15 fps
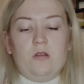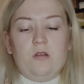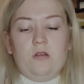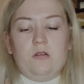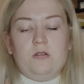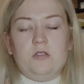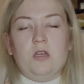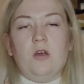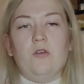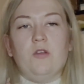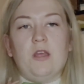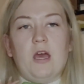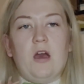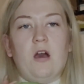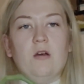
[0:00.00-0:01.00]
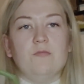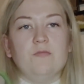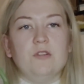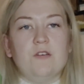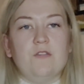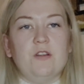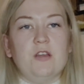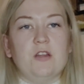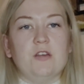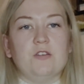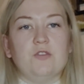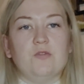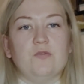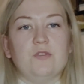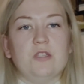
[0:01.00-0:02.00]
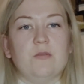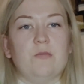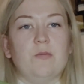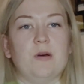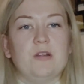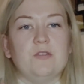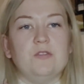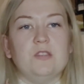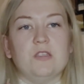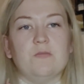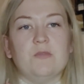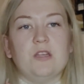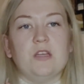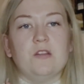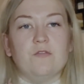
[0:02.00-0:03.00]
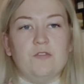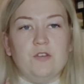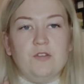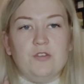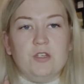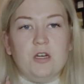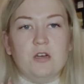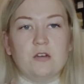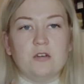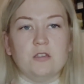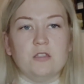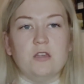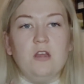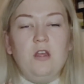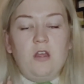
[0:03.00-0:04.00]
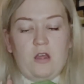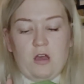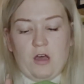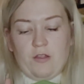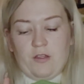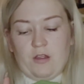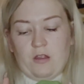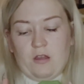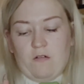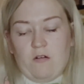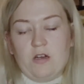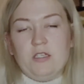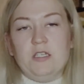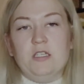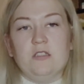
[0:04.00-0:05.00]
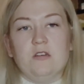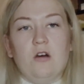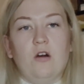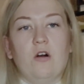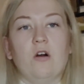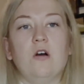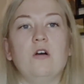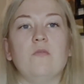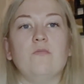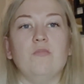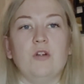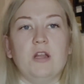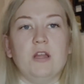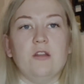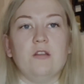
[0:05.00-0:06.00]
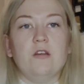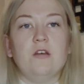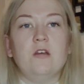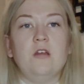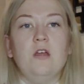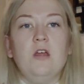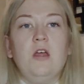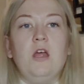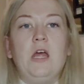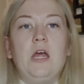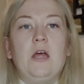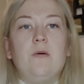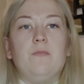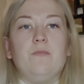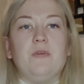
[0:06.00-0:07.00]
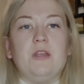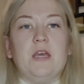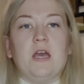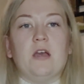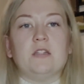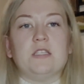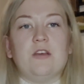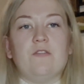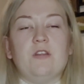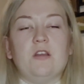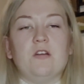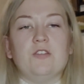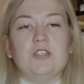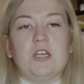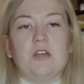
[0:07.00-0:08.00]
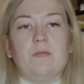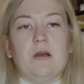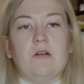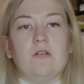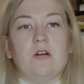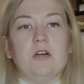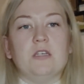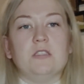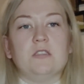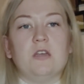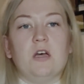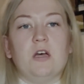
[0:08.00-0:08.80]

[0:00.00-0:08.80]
So yeah, I'm definitely going to talk to them about doing something in the future, because I think their ideas are brilliant. But yeah, definitely go check them out, guys.